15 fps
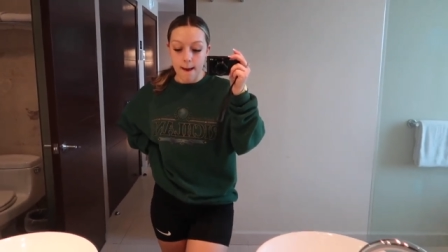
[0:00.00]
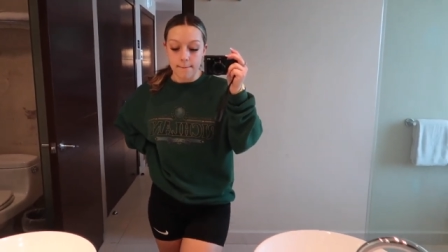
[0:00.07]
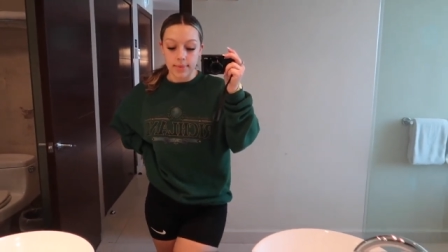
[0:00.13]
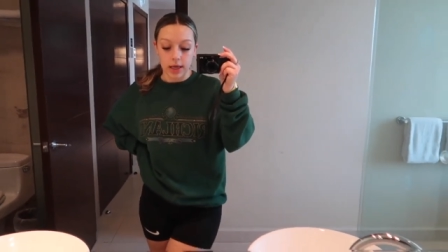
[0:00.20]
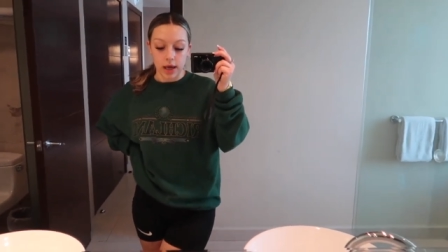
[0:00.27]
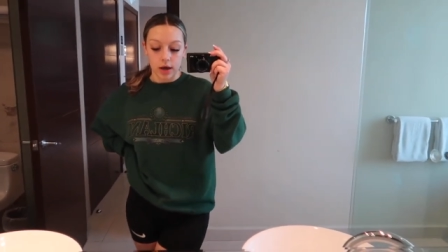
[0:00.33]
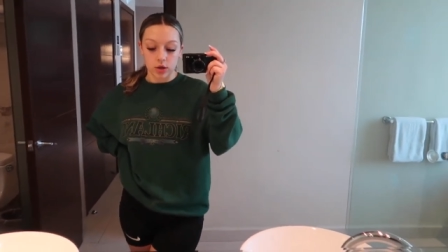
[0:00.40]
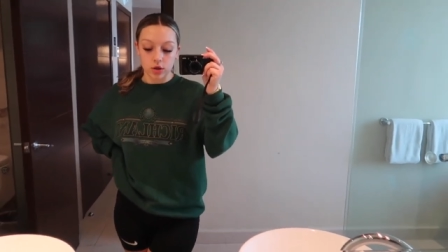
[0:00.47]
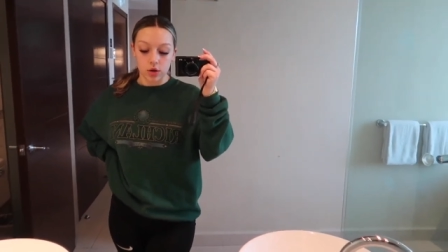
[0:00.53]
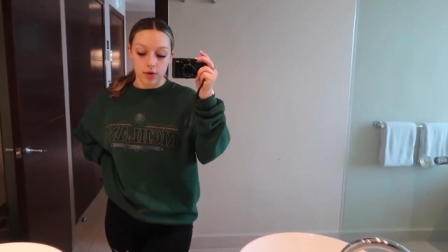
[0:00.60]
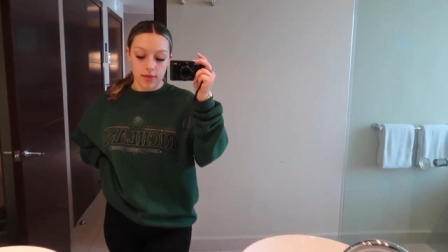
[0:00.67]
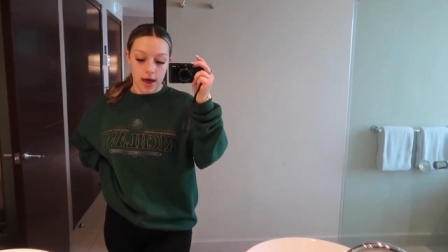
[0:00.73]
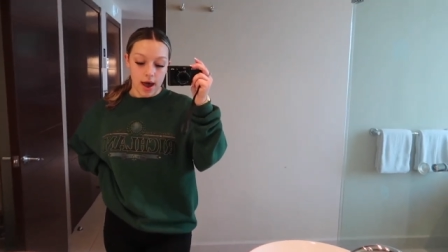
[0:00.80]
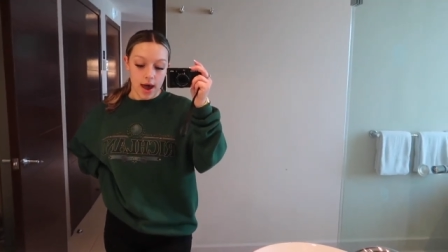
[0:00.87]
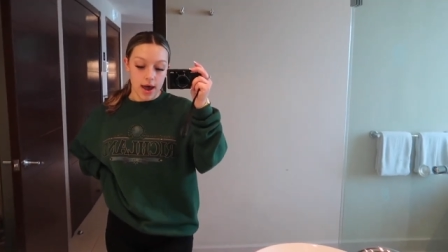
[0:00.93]
but yeah so
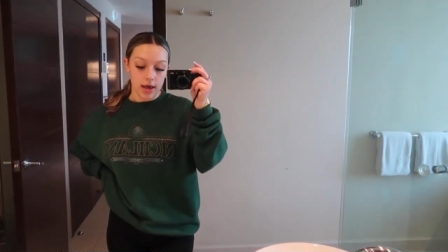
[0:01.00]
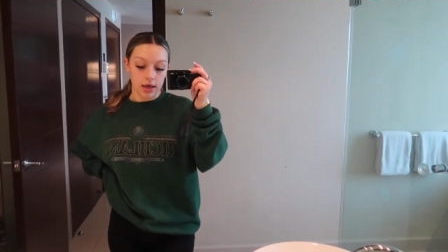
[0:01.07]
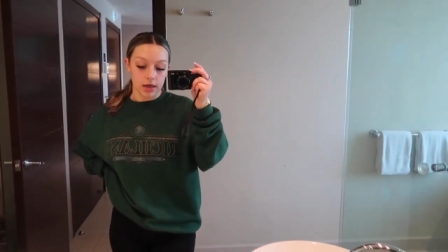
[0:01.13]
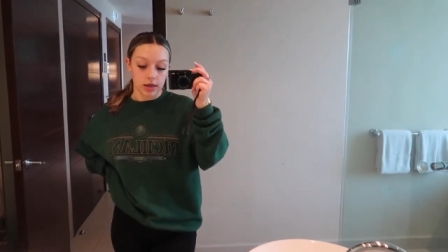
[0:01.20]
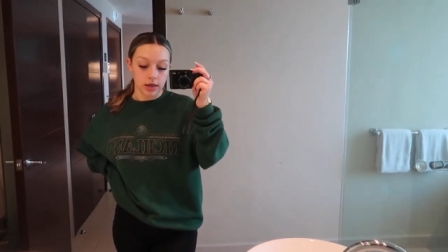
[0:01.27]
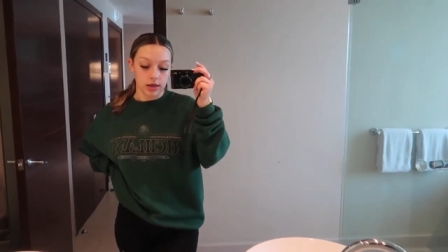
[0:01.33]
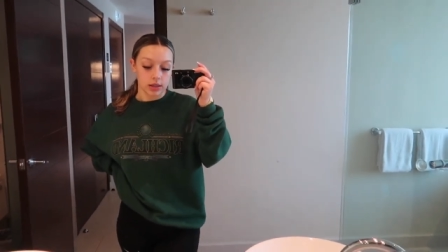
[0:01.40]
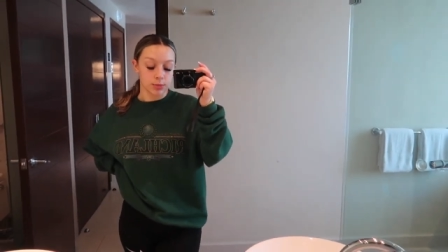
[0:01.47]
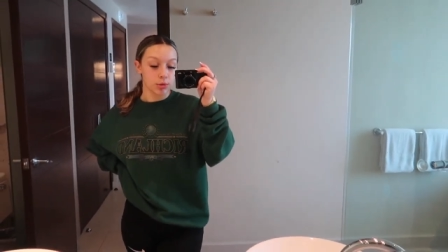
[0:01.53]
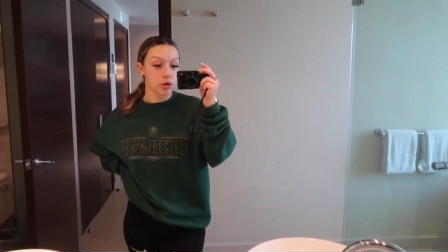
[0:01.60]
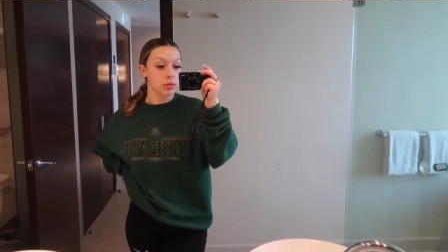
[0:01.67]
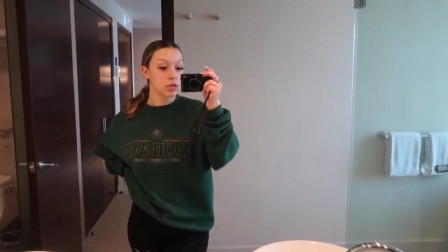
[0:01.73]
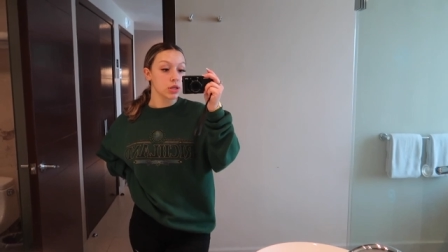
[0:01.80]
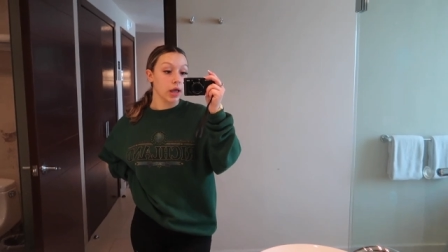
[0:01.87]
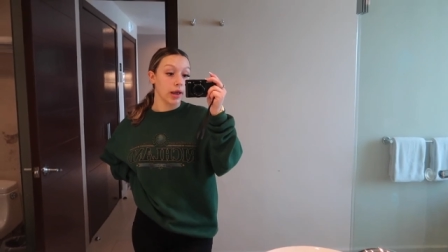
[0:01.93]
that is
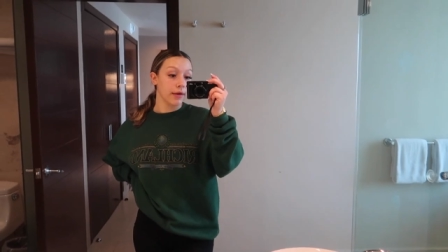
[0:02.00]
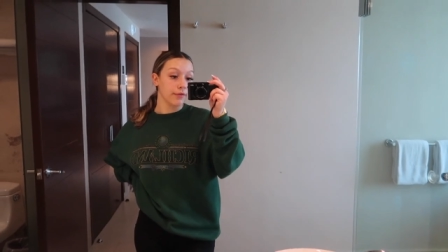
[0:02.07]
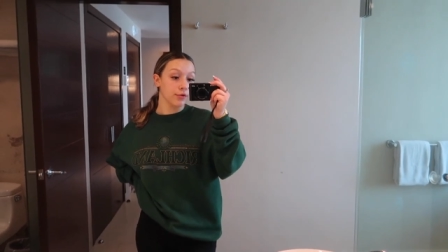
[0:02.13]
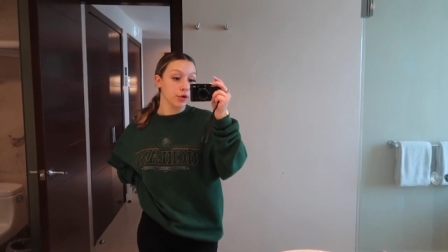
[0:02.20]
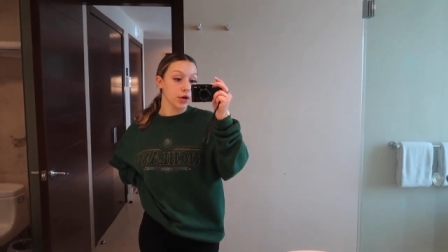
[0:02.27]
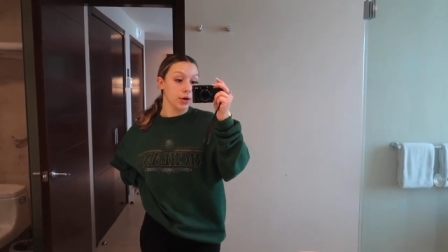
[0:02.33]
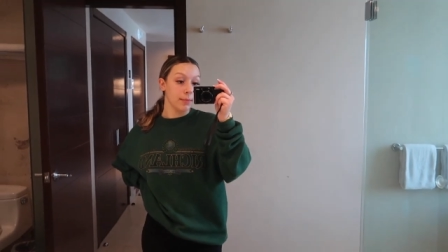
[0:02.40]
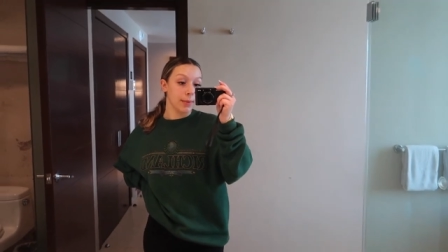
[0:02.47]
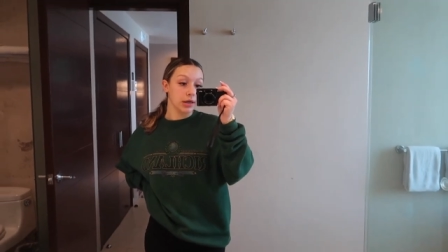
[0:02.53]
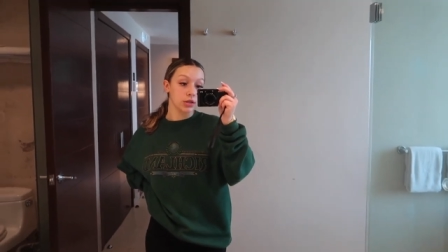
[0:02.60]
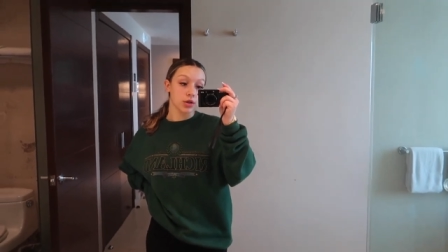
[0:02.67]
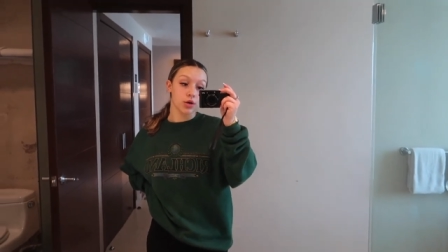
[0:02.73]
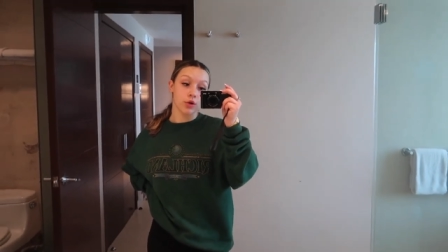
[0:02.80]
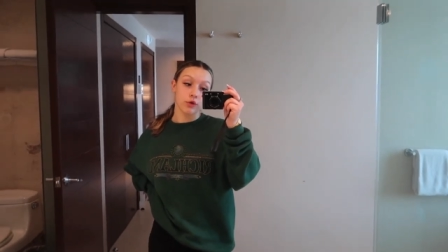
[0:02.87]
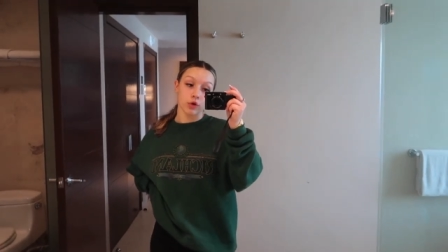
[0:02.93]
pretty much it for
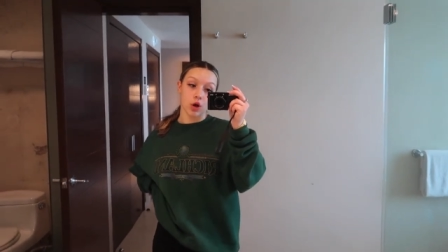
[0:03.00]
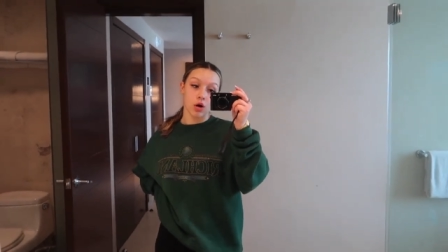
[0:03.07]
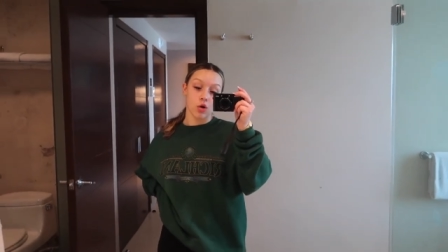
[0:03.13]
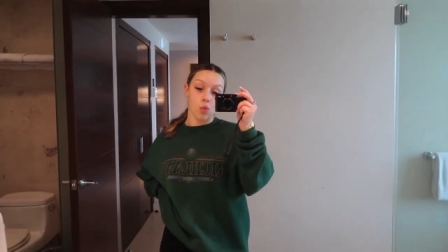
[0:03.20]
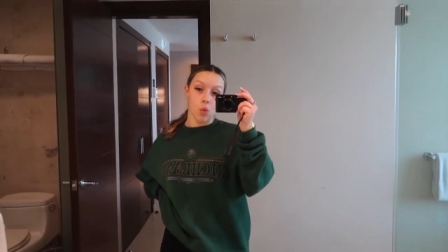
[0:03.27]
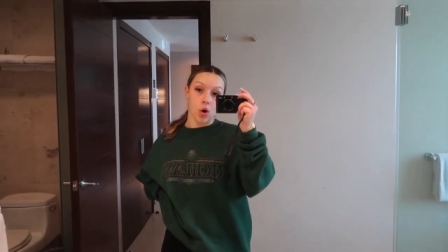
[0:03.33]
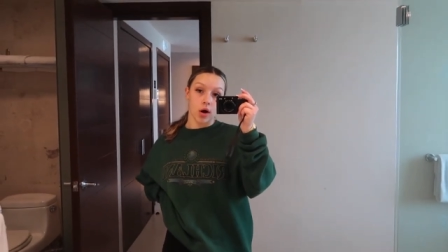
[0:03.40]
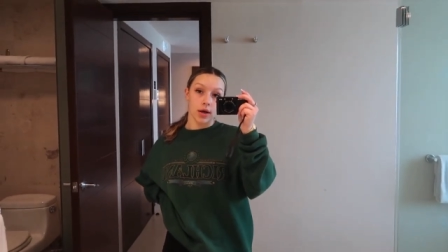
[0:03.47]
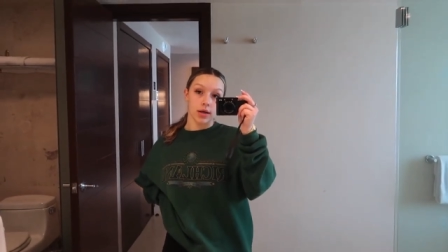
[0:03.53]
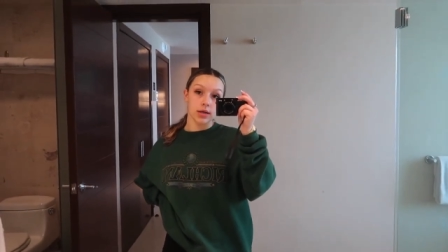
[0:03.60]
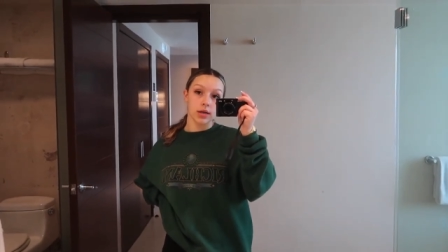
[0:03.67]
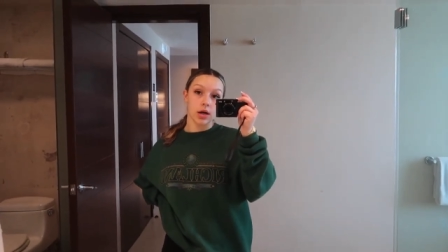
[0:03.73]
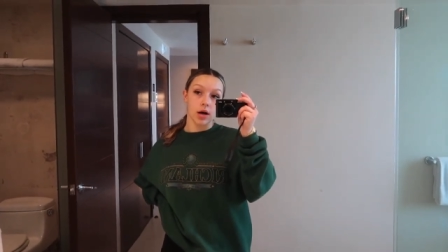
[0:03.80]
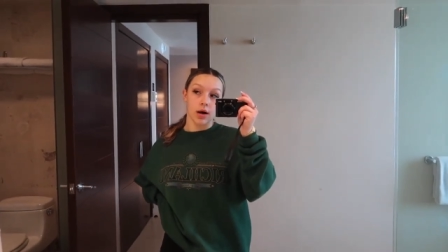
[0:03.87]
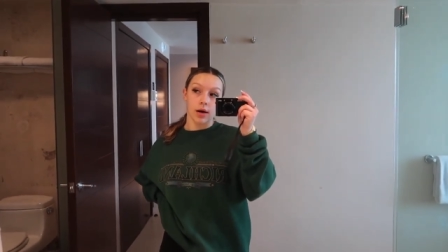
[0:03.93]
mexico vlog
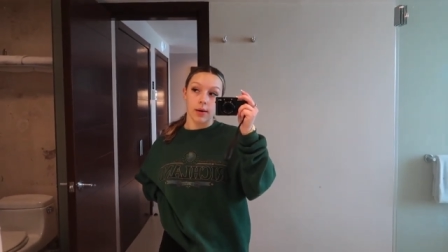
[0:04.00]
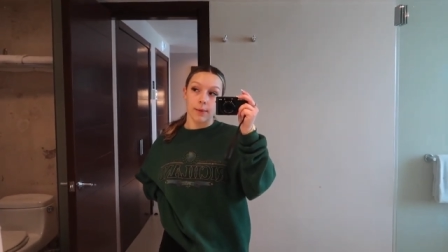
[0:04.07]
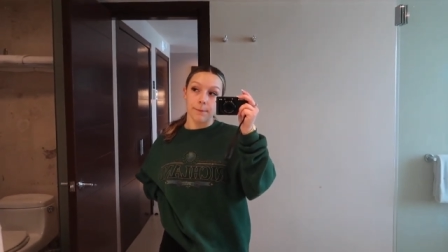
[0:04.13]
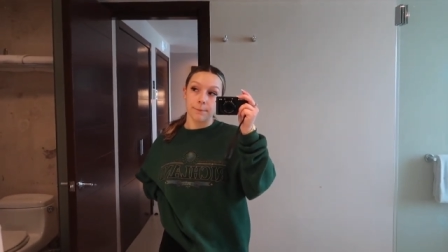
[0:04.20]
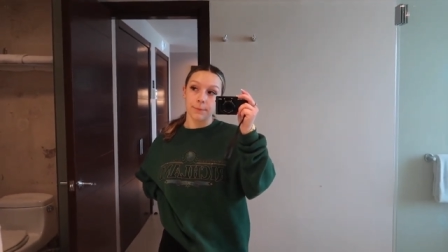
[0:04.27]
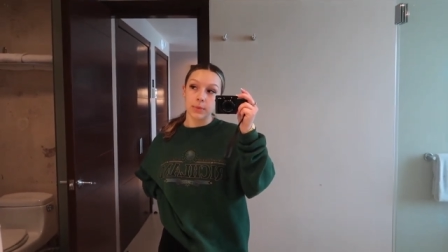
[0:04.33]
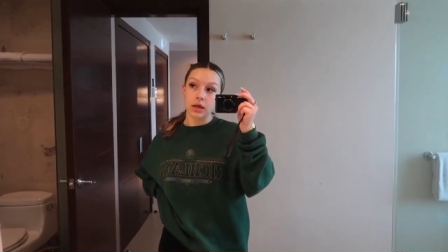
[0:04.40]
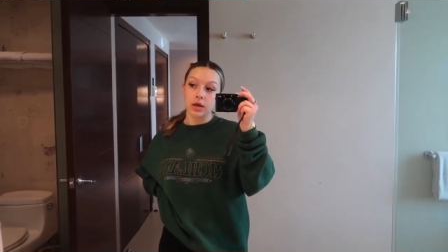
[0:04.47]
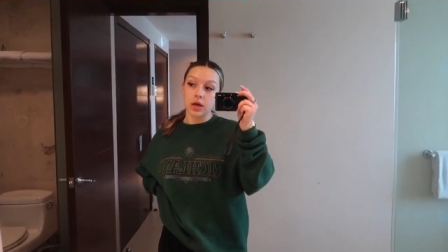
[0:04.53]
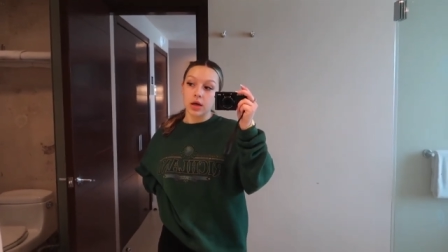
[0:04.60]
one um